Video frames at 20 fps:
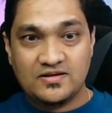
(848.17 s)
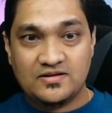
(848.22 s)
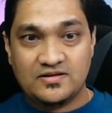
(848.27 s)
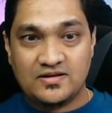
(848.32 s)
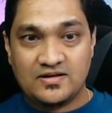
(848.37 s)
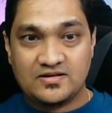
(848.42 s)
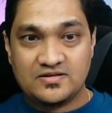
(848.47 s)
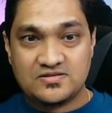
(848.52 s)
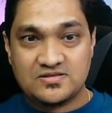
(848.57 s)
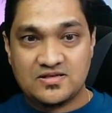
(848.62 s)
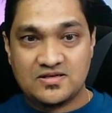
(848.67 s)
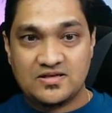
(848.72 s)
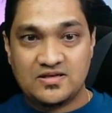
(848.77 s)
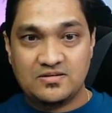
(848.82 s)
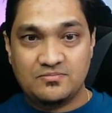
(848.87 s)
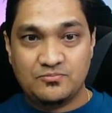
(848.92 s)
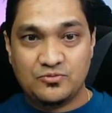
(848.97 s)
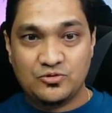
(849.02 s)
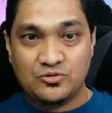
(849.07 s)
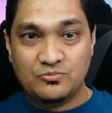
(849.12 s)
That is the
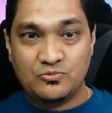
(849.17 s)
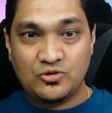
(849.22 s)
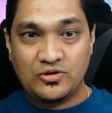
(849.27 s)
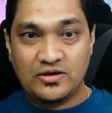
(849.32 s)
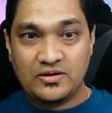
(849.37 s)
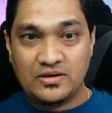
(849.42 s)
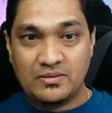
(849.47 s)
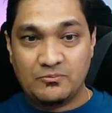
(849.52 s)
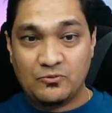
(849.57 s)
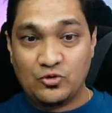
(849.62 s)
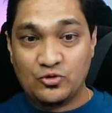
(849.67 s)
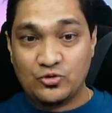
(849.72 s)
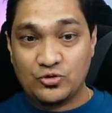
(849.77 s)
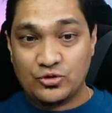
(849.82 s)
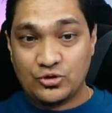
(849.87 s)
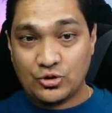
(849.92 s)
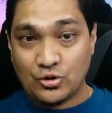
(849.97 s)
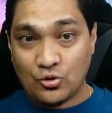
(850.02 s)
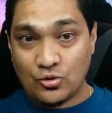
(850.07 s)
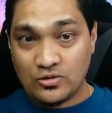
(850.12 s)
input boolean. I'm going to
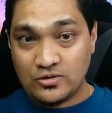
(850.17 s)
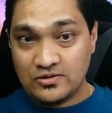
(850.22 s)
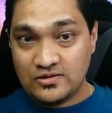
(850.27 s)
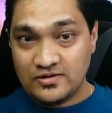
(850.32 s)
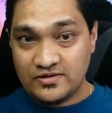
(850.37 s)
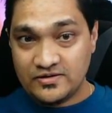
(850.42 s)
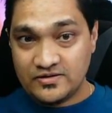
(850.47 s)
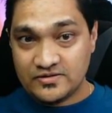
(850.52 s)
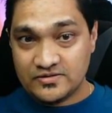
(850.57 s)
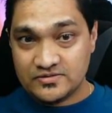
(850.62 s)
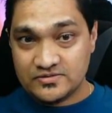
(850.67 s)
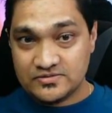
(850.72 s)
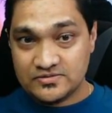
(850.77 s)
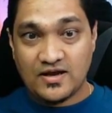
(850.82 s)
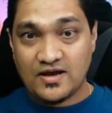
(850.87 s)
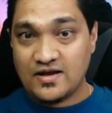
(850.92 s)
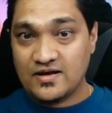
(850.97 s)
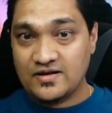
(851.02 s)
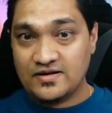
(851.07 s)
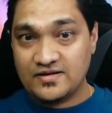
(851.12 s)
toggle it.
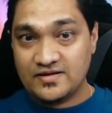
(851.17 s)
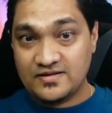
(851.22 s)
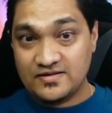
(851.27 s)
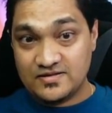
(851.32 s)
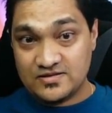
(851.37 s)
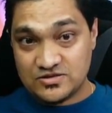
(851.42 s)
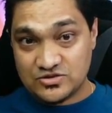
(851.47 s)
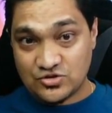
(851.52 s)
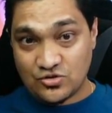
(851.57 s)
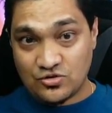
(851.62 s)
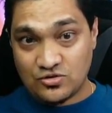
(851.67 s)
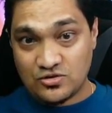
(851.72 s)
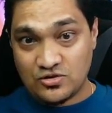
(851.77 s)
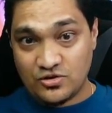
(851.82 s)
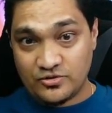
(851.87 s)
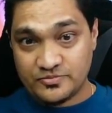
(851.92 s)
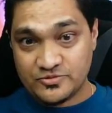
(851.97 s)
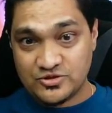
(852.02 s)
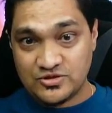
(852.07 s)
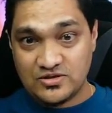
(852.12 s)
And in this toggle
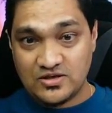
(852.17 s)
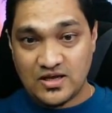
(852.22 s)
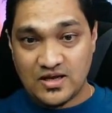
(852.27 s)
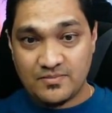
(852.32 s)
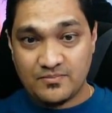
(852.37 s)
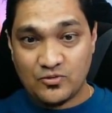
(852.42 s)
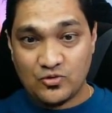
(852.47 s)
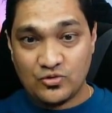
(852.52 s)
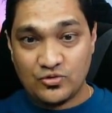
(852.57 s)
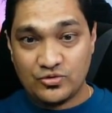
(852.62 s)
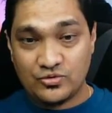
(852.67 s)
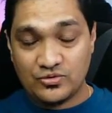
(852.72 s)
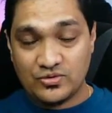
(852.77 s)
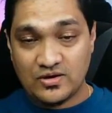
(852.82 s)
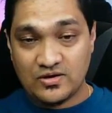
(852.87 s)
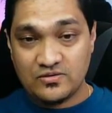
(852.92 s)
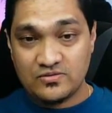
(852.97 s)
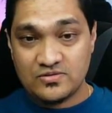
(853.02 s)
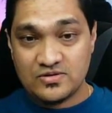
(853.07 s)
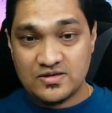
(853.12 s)
option, I'm going to
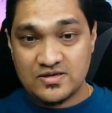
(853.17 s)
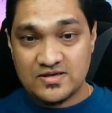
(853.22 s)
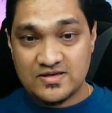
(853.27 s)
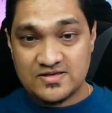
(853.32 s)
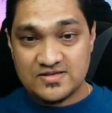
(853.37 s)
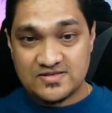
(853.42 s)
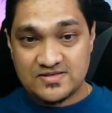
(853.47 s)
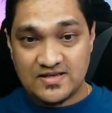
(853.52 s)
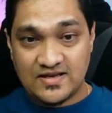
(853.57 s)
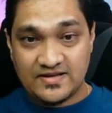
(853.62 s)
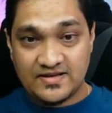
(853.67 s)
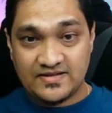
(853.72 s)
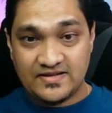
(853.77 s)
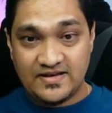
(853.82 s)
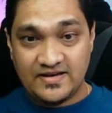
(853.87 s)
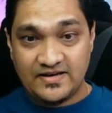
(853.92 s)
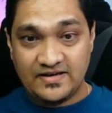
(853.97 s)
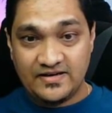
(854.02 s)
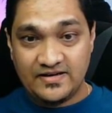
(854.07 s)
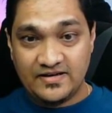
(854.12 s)
now select
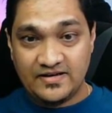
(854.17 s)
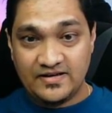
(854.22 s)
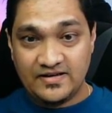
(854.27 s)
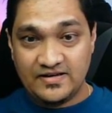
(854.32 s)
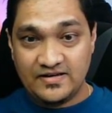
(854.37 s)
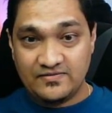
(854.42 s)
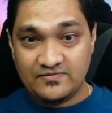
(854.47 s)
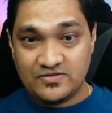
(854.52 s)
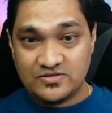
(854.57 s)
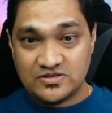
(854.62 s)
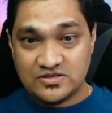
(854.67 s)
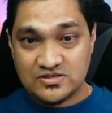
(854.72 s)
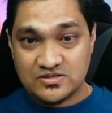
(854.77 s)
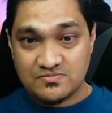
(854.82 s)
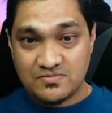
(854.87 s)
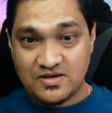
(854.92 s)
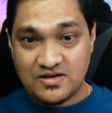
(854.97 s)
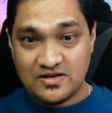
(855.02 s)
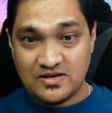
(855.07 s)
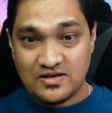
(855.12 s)
the entity, which is
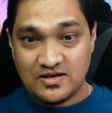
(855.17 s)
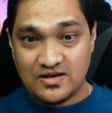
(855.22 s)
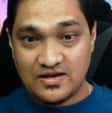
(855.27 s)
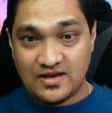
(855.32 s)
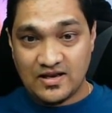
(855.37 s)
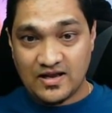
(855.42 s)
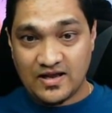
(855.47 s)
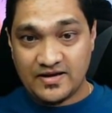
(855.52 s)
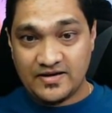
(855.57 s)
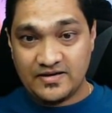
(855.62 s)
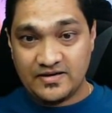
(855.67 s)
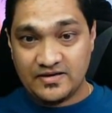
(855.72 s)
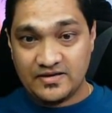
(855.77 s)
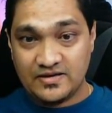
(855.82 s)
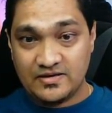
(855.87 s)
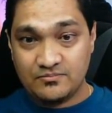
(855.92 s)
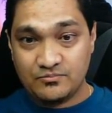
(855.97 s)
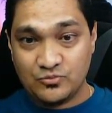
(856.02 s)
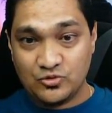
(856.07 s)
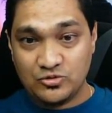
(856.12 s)
my light
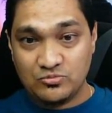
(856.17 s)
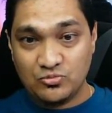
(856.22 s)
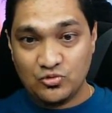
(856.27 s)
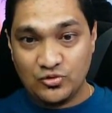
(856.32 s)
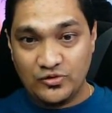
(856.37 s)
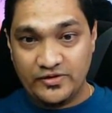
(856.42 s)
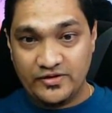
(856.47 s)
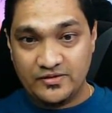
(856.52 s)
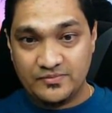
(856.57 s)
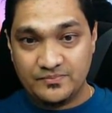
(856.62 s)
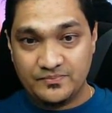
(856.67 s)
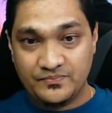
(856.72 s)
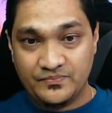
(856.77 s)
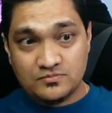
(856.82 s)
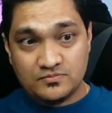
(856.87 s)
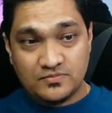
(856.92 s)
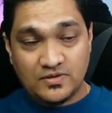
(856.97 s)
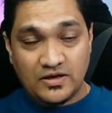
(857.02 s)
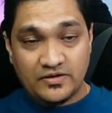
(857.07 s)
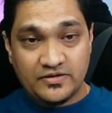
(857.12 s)
input boolean.
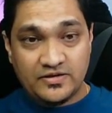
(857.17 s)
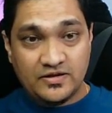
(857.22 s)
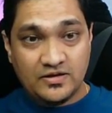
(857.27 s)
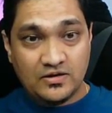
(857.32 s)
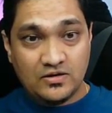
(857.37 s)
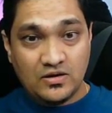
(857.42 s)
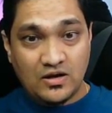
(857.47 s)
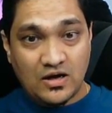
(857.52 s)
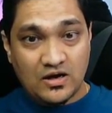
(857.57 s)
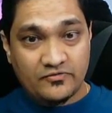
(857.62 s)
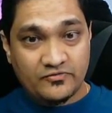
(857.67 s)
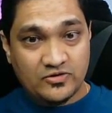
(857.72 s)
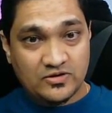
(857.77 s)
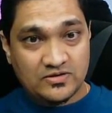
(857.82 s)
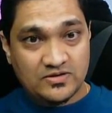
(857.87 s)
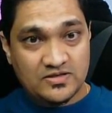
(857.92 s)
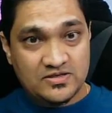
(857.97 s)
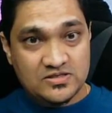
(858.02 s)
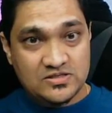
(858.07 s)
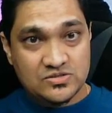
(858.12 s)
Now here after
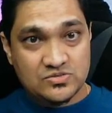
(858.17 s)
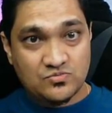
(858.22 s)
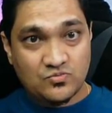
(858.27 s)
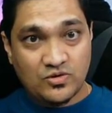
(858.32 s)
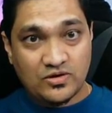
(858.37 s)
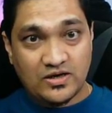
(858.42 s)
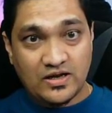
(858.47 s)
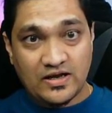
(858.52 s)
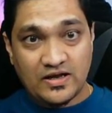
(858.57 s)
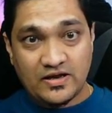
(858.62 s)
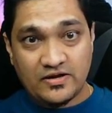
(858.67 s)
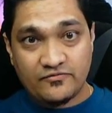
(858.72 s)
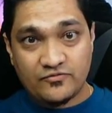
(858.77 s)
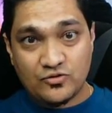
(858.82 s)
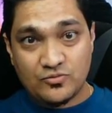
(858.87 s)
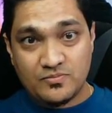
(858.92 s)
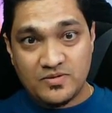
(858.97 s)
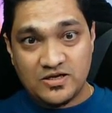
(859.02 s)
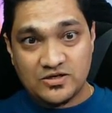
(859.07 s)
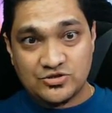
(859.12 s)
this, what I have
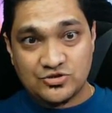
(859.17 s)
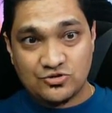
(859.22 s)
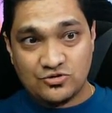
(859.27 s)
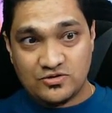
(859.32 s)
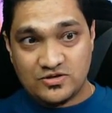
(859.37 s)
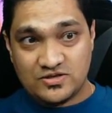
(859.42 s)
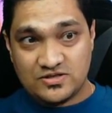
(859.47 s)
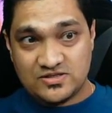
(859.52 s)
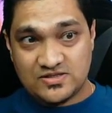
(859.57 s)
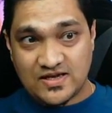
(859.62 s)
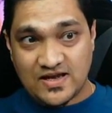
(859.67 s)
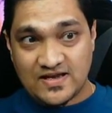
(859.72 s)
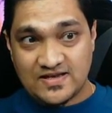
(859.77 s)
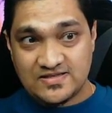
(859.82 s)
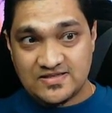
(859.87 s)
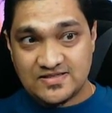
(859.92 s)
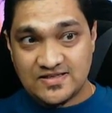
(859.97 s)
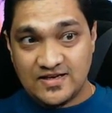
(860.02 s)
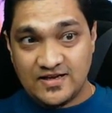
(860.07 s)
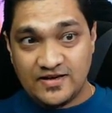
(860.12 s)
to make sure is I
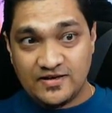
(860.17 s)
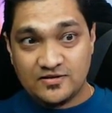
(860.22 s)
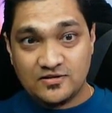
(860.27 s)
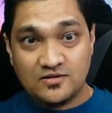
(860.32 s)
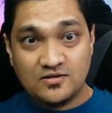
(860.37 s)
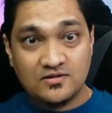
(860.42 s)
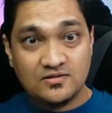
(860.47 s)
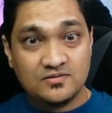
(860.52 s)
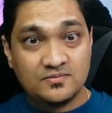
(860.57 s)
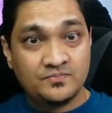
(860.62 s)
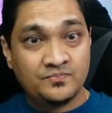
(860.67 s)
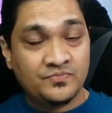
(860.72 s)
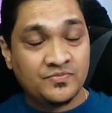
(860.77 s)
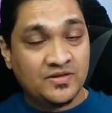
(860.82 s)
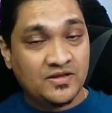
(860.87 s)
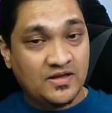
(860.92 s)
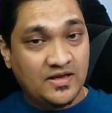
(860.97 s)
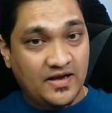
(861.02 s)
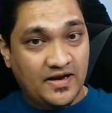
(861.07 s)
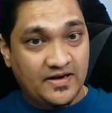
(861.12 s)
select the
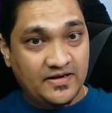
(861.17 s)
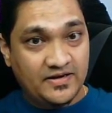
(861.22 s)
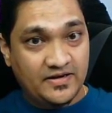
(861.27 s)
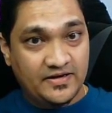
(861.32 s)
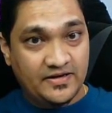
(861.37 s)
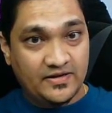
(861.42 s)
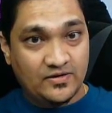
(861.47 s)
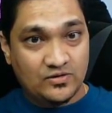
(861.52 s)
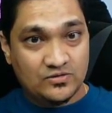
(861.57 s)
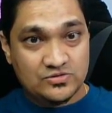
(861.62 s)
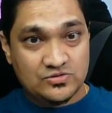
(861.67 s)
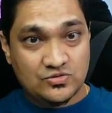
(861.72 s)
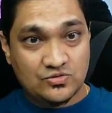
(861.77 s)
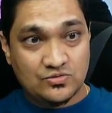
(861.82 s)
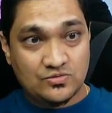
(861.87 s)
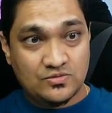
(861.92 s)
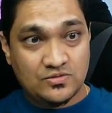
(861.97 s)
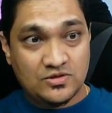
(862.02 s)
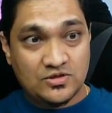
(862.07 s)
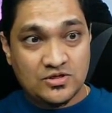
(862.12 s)
entity
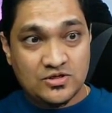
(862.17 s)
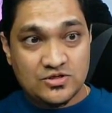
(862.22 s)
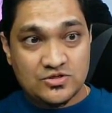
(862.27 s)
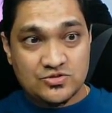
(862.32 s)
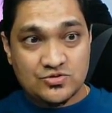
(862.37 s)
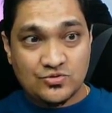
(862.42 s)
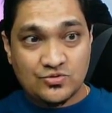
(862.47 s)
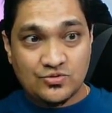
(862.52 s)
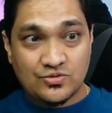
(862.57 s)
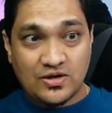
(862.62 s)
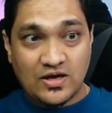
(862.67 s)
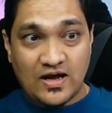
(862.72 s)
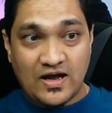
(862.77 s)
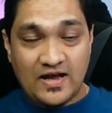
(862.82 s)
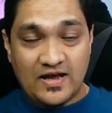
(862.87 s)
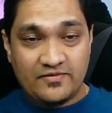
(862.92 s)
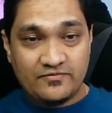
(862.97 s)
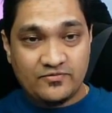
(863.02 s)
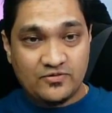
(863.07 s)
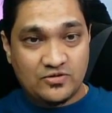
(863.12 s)
also. So I
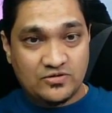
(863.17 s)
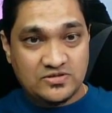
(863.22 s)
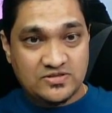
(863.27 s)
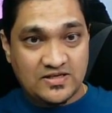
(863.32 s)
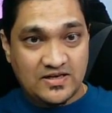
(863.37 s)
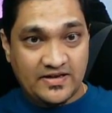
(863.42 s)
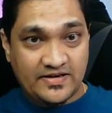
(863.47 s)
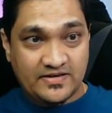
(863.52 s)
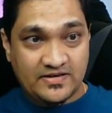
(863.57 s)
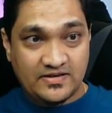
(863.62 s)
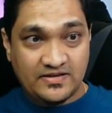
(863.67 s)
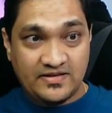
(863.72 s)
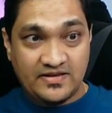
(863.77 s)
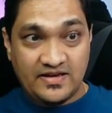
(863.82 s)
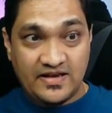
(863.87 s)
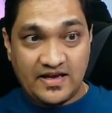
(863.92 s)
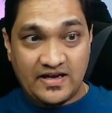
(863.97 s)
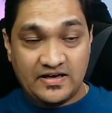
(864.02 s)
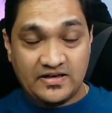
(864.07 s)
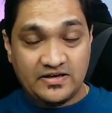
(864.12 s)
have not selected
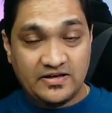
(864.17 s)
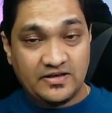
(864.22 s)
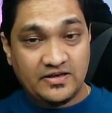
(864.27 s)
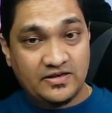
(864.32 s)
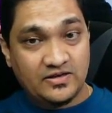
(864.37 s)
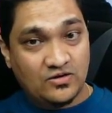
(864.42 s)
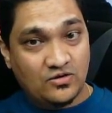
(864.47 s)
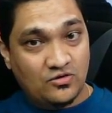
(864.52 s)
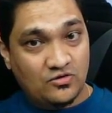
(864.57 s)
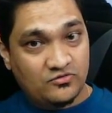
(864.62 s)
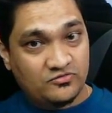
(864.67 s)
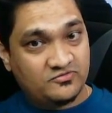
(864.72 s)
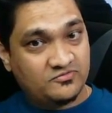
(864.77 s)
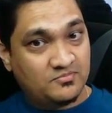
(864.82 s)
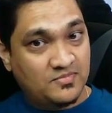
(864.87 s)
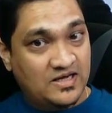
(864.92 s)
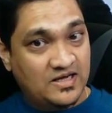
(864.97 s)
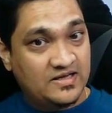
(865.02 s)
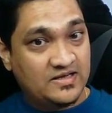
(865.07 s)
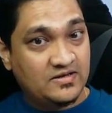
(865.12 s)
the entity of
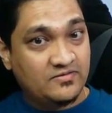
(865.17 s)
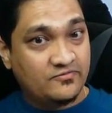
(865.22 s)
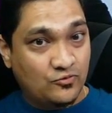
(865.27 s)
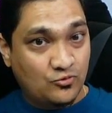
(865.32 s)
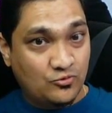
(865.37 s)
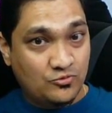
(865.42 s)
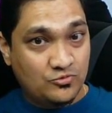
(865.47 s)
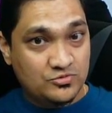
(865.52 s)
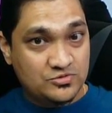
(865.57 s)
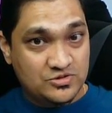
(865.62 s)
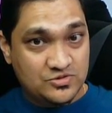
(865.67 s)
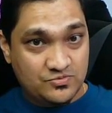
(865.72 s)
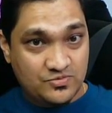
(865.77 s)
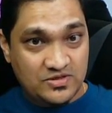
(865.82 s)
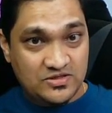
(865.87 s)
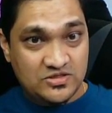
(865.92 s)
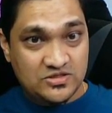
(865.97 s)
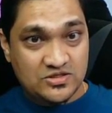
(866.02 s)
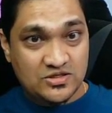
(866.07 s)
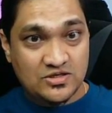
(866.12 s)
my 4
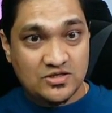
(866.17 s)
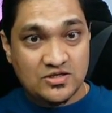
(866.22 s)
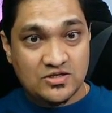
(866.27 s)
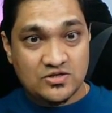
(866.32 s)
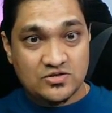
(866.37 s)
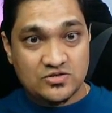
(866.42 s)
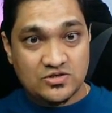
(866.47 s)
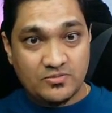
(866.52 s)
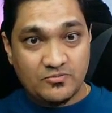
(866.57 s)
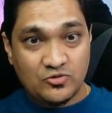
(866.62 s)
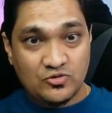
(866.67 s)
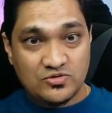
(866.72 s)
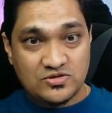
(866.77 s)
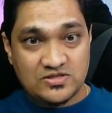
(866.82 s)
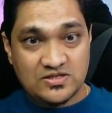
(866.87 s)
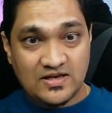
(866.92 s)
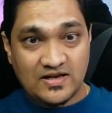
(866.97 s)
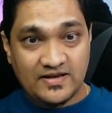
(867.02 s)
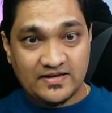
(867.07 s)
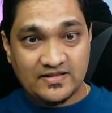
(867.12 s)
switch. So I'm going to
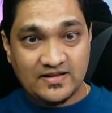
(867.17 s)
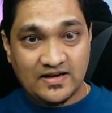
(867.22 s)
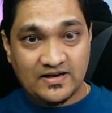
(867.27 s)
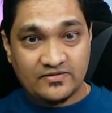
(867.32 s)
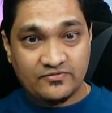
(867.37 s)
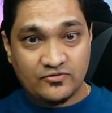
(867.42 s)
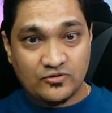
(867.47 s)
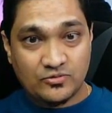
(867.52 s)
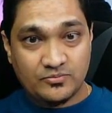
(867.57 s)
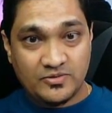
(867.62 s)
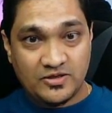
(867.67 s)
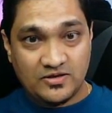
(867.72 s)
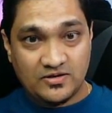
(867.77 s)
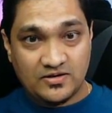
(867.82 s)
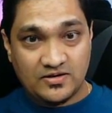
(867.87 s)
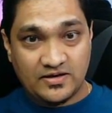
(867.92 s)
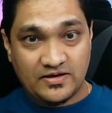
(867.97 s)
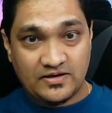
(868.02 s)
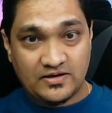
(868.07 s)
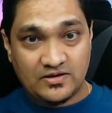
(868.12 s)
select that from here
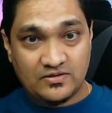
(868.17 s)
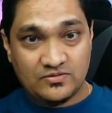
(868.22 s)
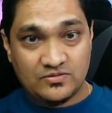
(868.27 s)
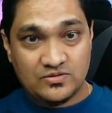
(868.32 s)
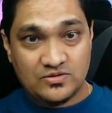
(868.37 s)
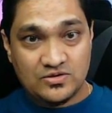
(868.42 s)
right now.